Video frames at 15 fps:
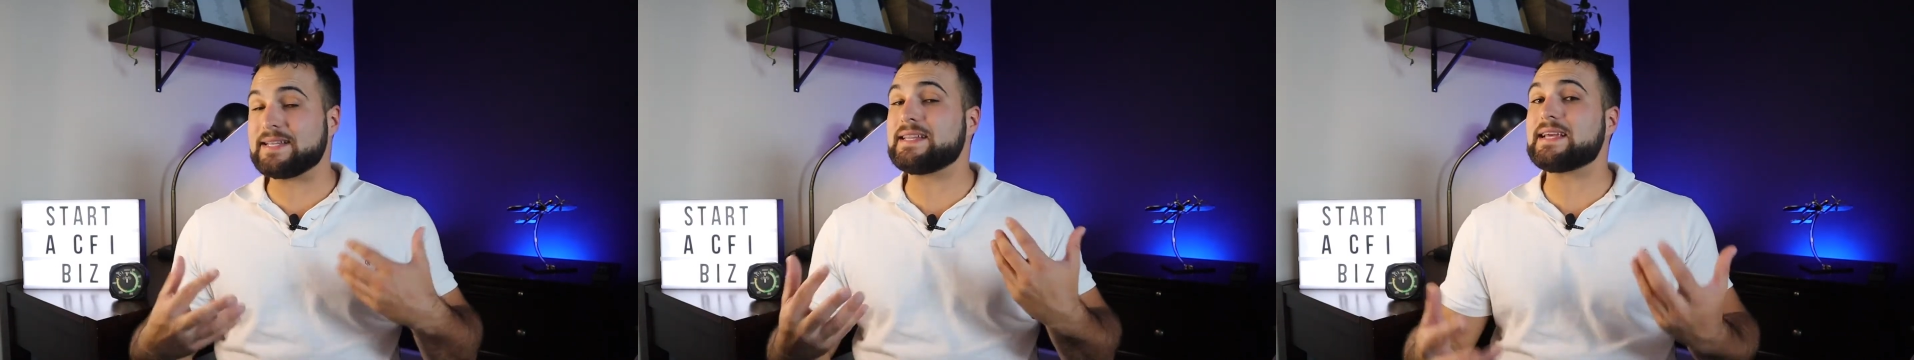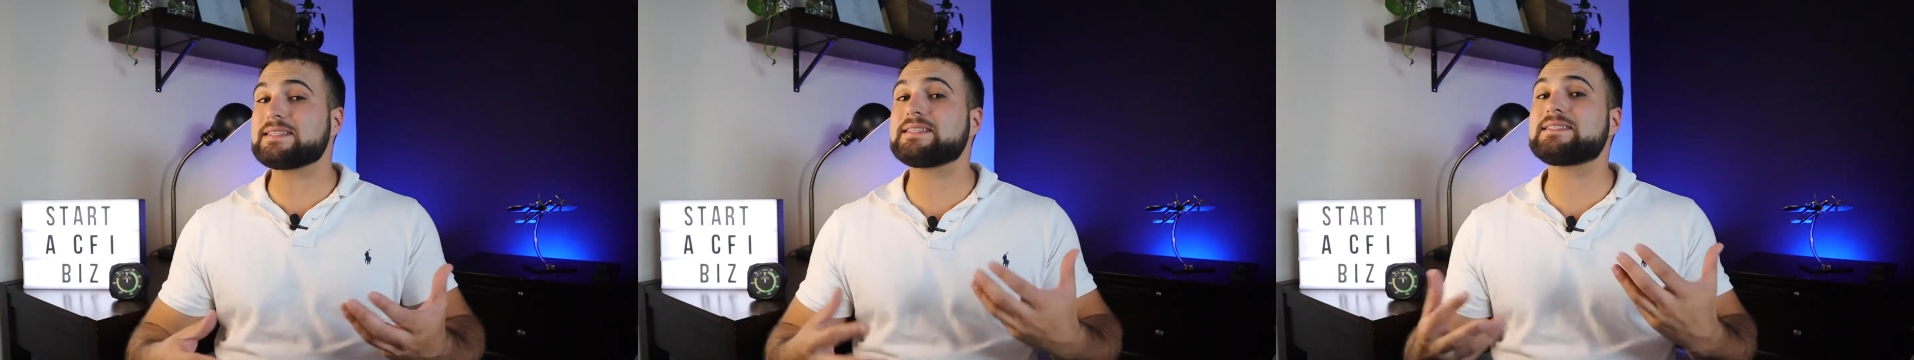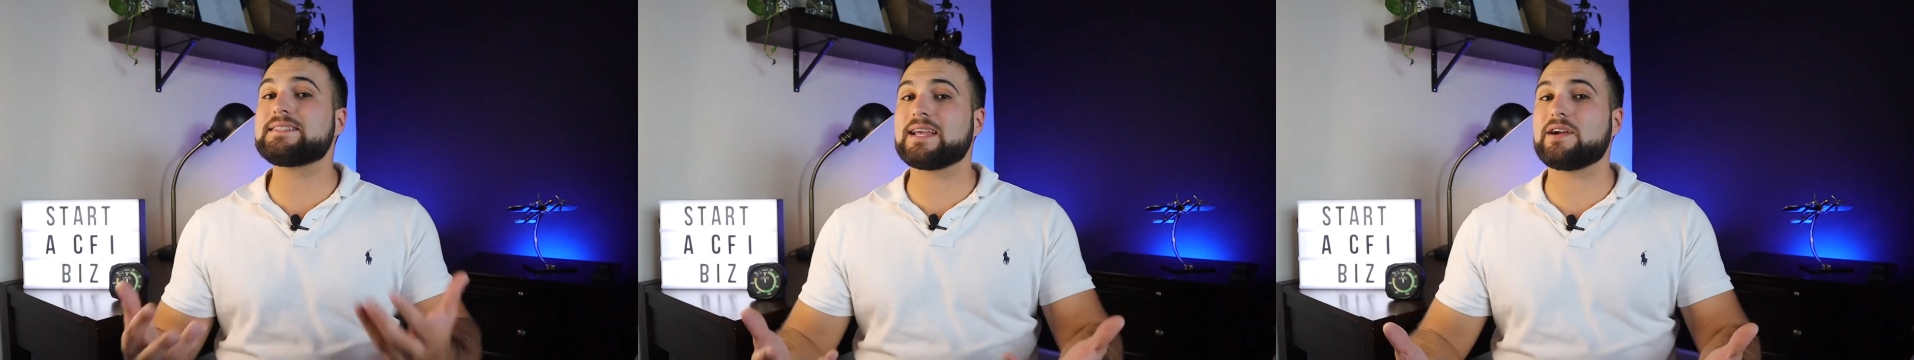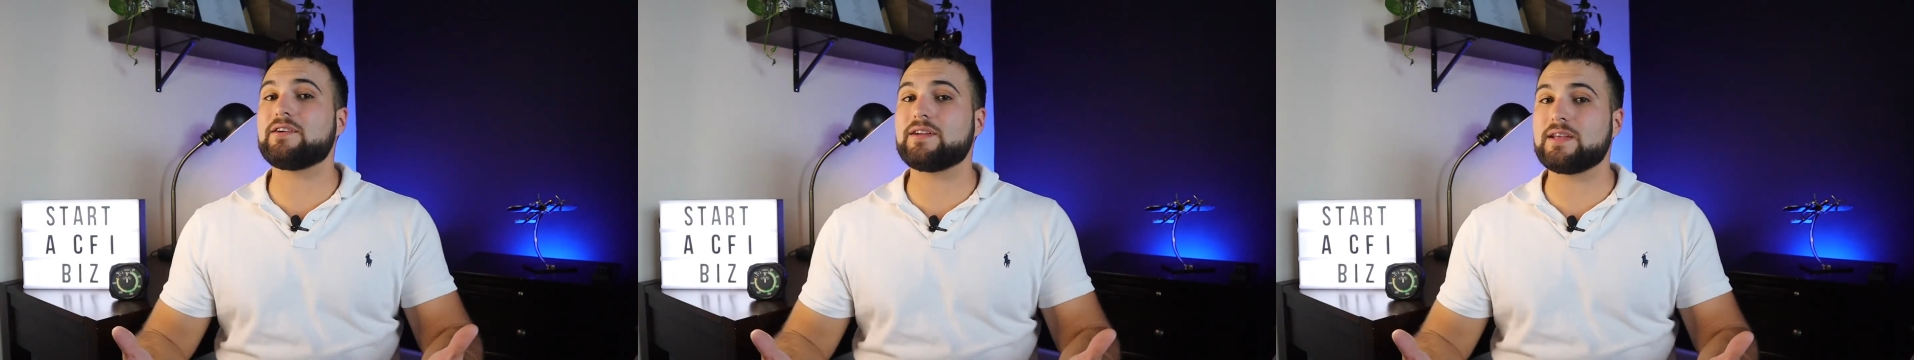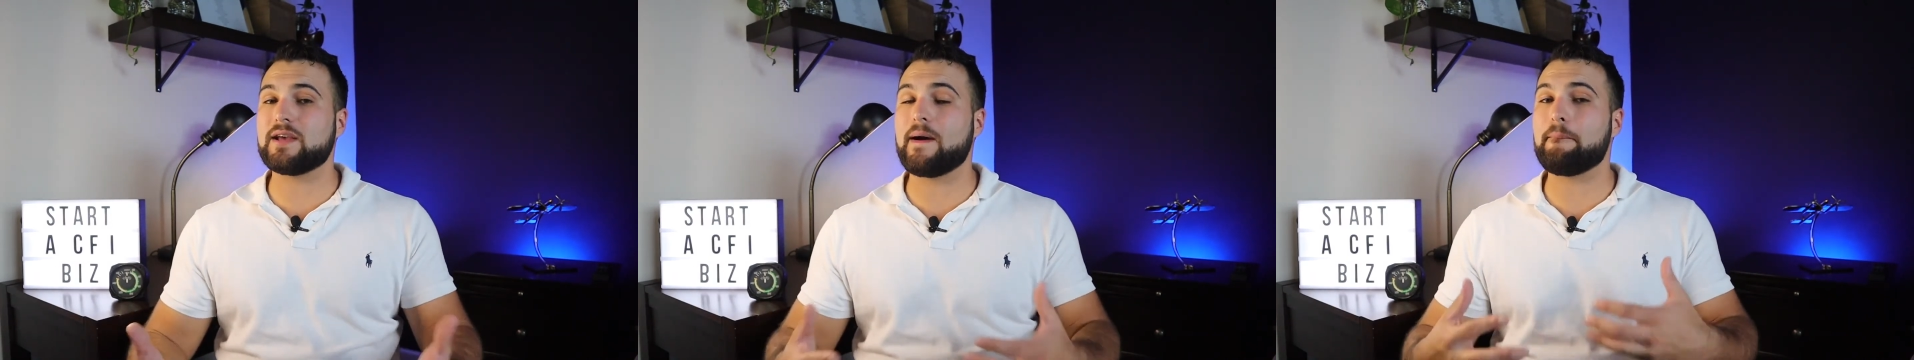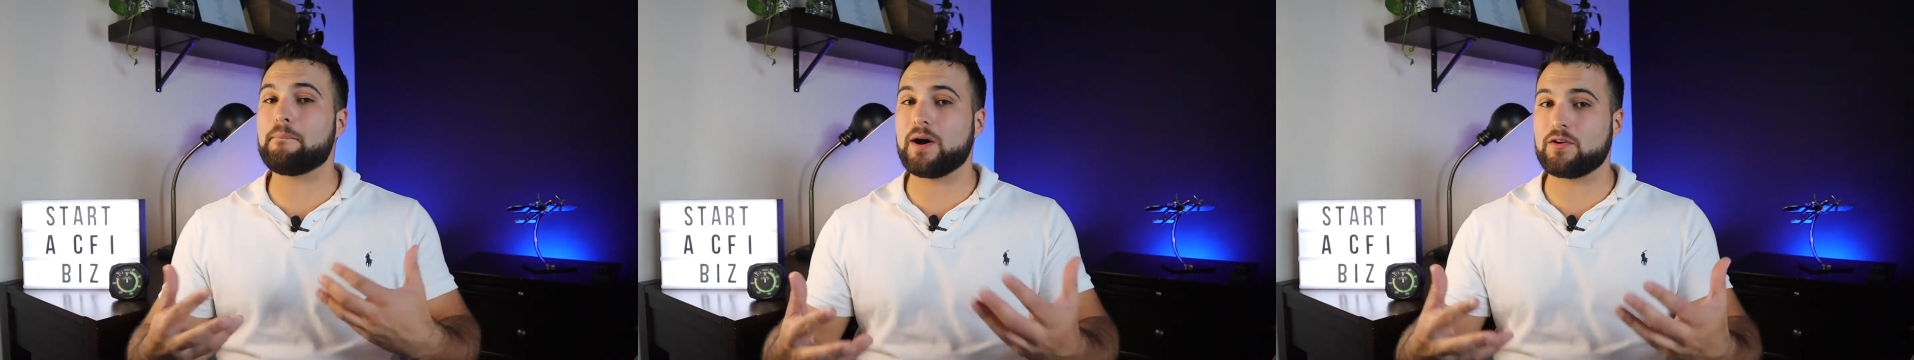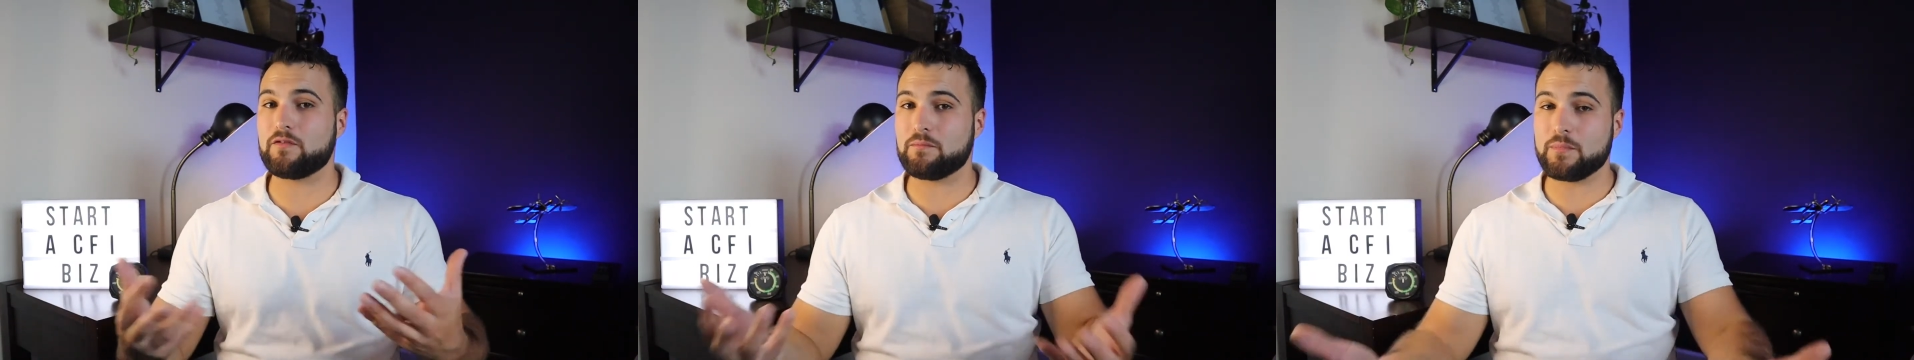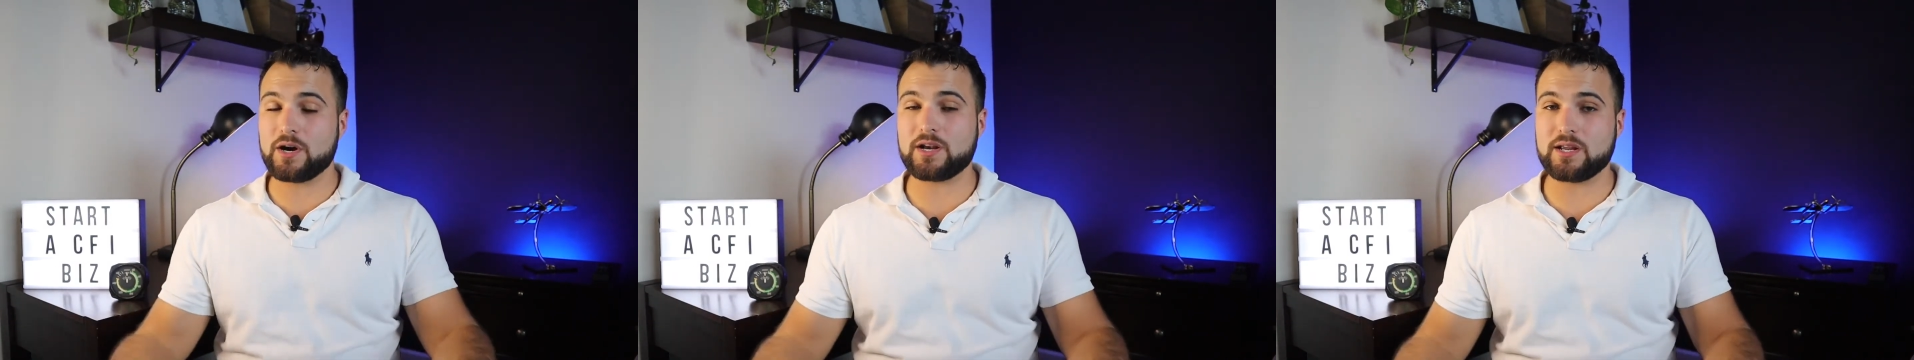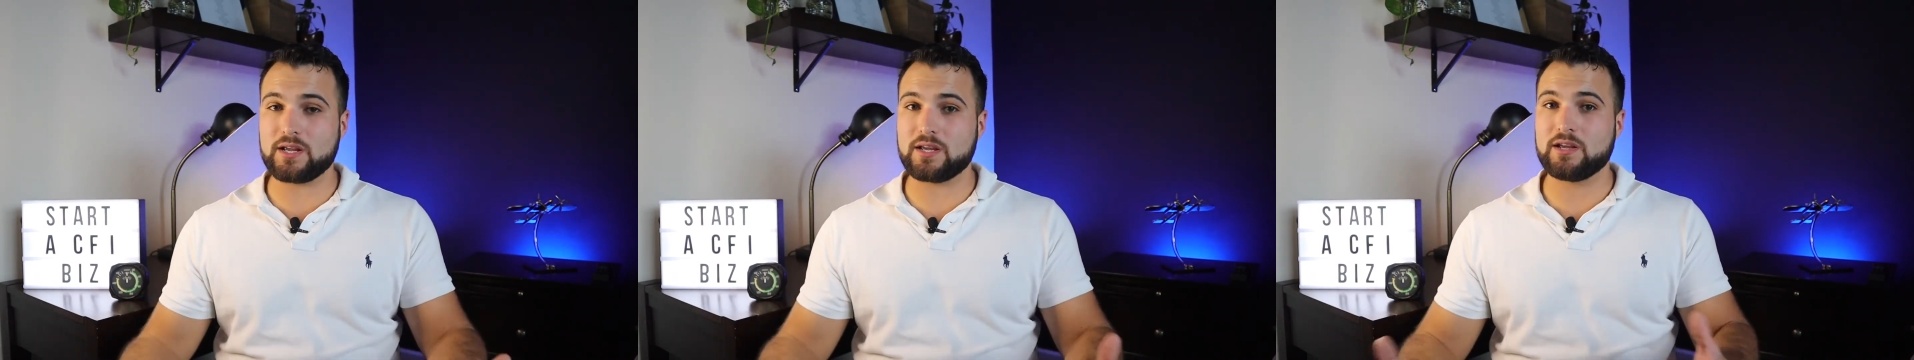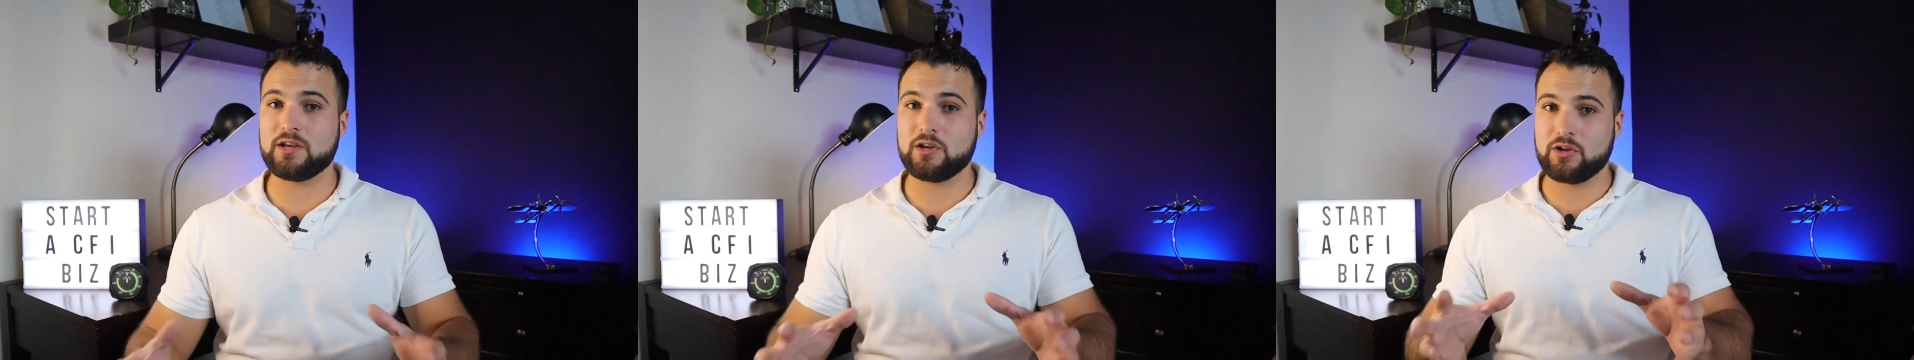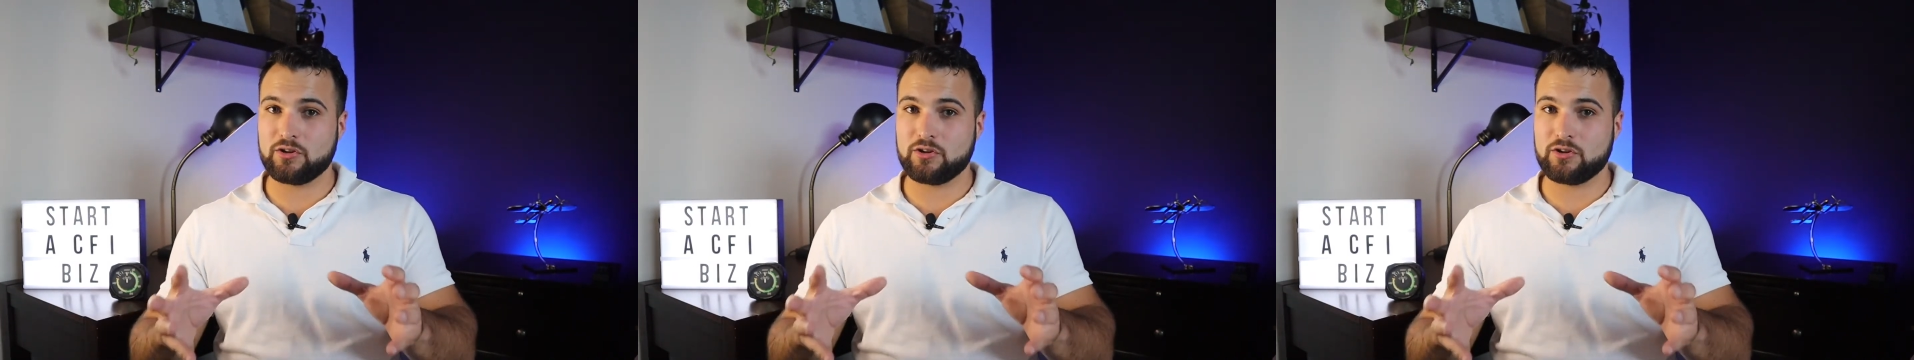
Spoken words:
necessary amount of money